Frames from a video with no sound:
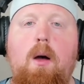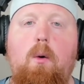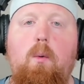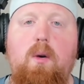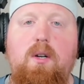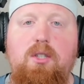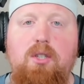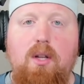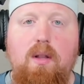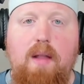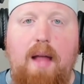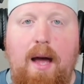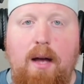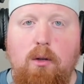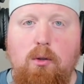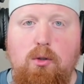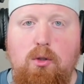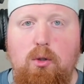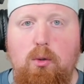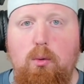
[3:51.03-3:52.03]
which
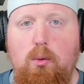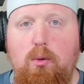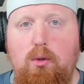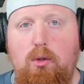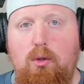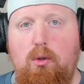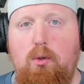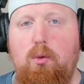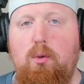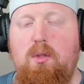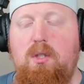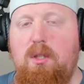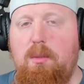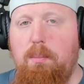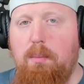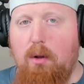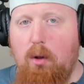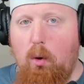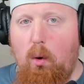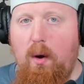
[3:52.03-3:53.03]
allows you to
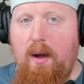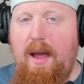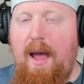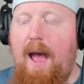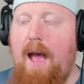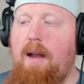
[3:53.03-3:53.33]
deploy